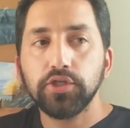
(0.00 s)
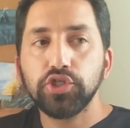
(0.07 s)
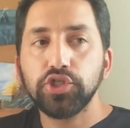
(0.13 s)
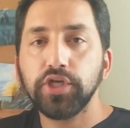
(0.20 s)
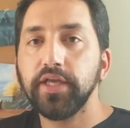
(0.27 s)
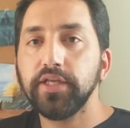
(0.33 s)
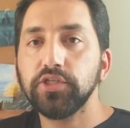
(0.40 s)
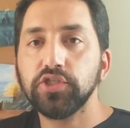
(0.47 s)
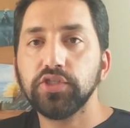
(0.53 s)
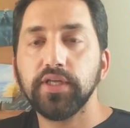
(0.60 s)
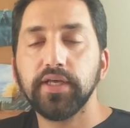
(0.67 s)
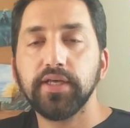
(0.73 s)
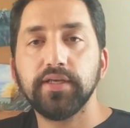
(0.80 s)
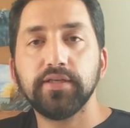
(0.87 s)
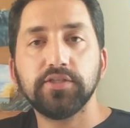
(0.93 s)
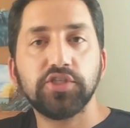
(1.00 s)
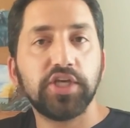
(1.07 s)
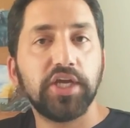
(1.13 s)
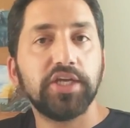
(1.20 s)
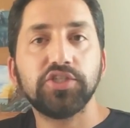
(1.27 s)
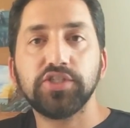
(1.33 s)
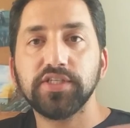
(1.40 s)
change the
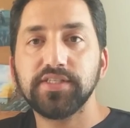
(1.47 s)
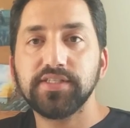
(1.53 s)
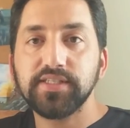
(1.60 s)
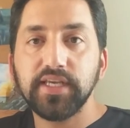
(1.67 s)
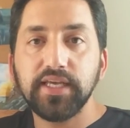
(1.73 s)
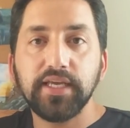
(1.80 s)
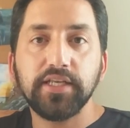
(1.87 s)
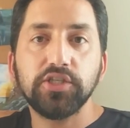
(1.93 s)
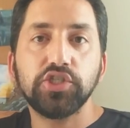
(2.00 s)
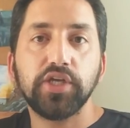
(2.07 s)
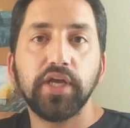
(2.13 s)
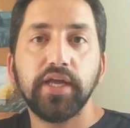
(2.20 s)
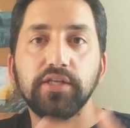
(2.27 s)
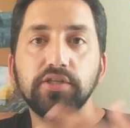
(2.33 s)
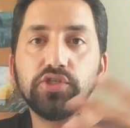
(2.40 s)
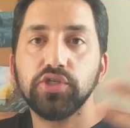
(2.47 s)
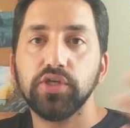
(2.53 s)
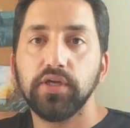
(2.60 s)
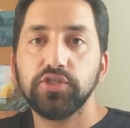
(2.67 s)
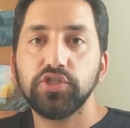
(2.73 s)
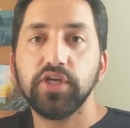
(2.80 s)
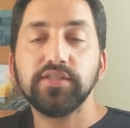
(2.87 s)
scene, change
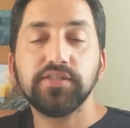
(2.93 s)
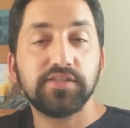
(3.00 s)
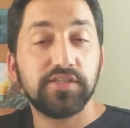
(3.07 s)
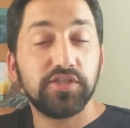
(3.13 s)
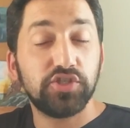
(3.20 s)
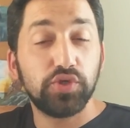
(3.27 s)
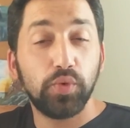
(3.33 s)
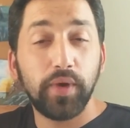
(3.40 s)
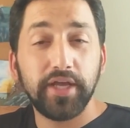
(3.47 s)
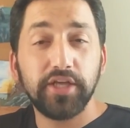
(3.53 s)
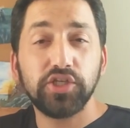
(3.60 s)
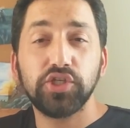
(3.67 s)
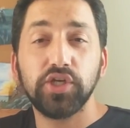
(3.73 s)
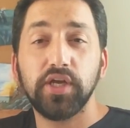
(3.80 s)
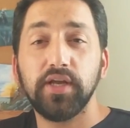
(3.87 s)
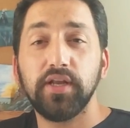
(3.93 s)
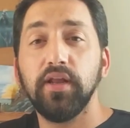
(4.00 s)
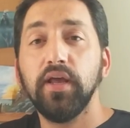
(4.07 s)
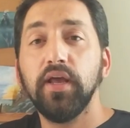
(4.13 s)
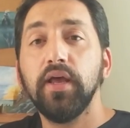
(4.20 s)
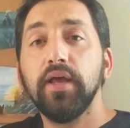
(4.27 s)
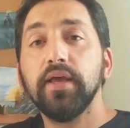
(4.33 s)
the
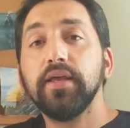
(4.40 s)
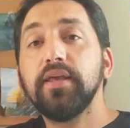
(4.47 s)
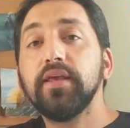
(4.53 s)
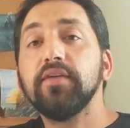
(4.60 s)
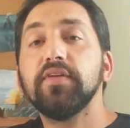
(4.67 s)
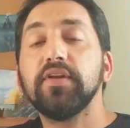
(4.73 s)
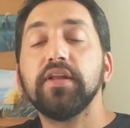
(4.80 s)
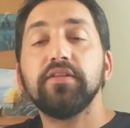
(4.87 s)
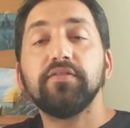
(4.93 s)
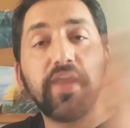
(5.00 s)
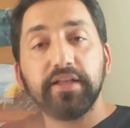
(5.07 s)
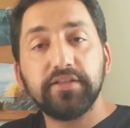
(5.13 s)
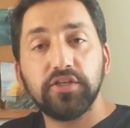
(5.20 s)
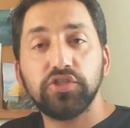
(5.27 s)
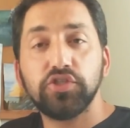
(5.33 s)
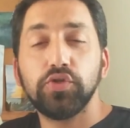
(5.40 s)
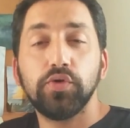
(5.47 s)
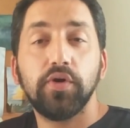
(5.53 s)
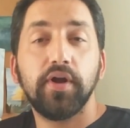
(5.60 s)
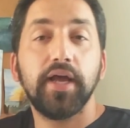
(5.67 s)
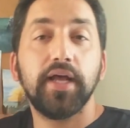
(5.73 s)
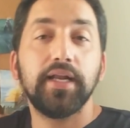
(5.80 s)
situation, give an advantage to
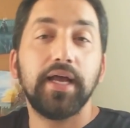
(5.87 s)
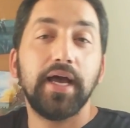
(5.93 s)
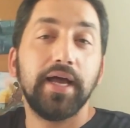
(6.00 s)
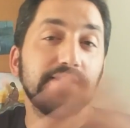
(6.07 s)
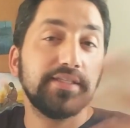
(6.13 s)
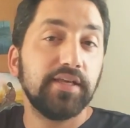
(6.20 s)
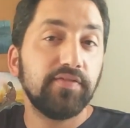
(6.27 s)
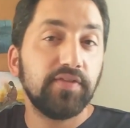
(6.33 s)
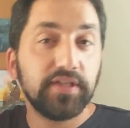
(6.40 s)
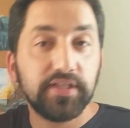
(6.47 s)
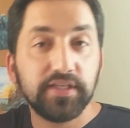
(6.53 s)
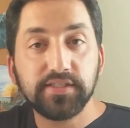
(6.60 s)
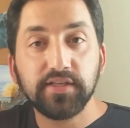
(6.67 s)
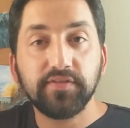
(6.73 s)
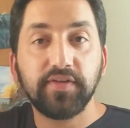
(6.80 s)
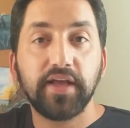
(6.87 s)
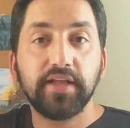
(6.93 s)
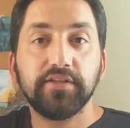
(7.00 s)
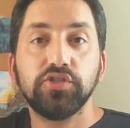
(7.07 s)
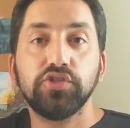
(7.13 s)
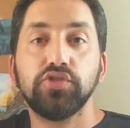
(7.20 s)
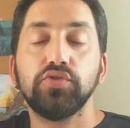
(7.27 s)
your allies, give a
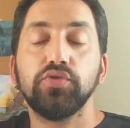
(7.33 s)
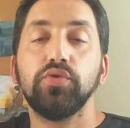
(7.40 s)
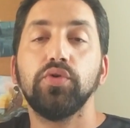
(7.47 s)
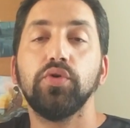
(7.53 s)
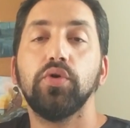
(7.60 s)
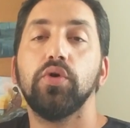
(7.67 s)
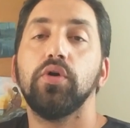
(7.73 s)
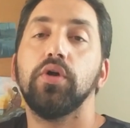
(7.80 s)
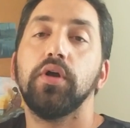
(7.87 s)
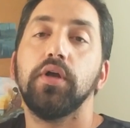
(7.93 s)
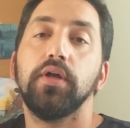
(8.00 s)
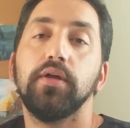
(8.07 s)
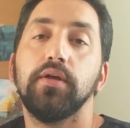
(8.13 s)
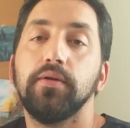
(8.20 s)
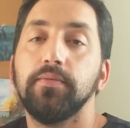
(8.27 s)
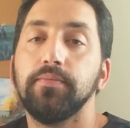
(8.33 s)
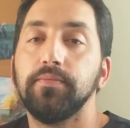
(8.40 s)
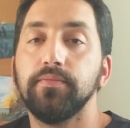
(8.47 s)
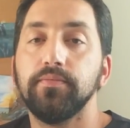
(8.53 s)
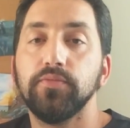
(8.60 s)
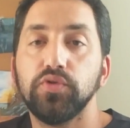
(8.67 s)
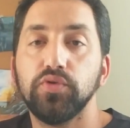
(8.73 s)
disadvantage to your
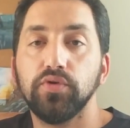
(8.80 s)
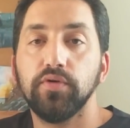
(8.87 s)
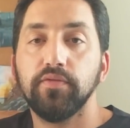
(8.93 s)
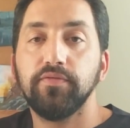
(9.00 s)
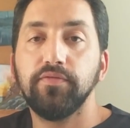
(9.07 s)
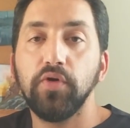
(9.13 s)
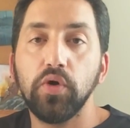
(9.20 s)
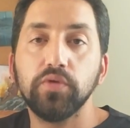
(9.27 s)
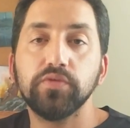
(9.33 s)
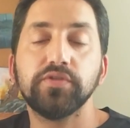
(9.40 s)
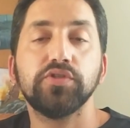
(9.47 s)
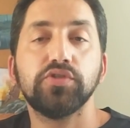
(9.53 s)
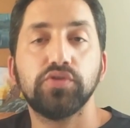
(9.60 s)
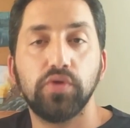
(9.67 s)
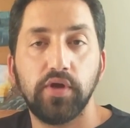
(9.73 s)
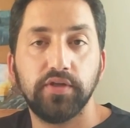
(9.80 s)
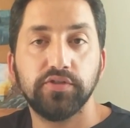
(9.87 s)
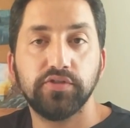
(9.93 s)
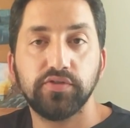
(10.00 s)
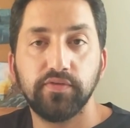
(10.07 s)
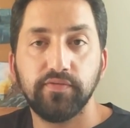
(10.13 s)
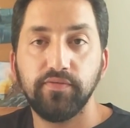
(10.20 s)
foes, and so on
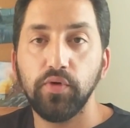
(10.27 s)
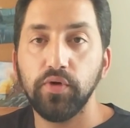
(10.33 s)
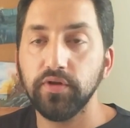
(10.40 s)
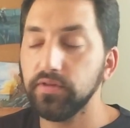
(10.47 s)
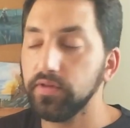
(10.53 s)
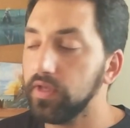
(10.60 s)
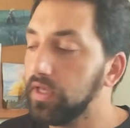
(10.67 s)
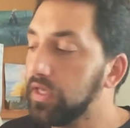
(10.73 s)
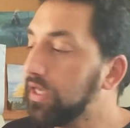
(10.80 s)
and so forth.